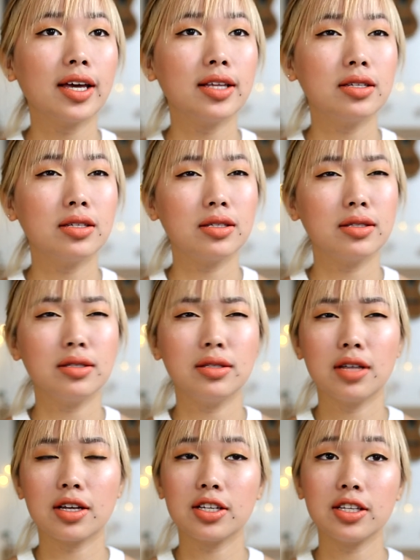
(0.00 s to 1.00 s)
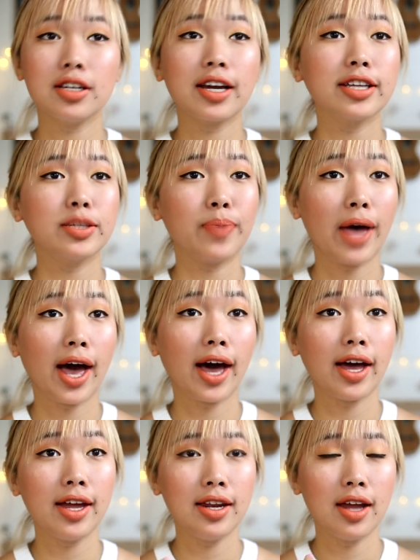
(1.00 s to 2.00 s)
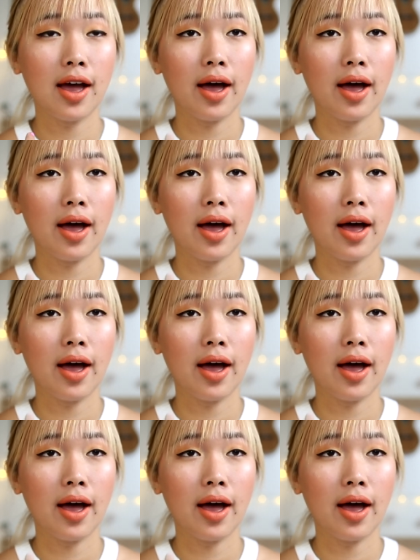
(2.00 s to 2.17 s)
it doesn't look as bad.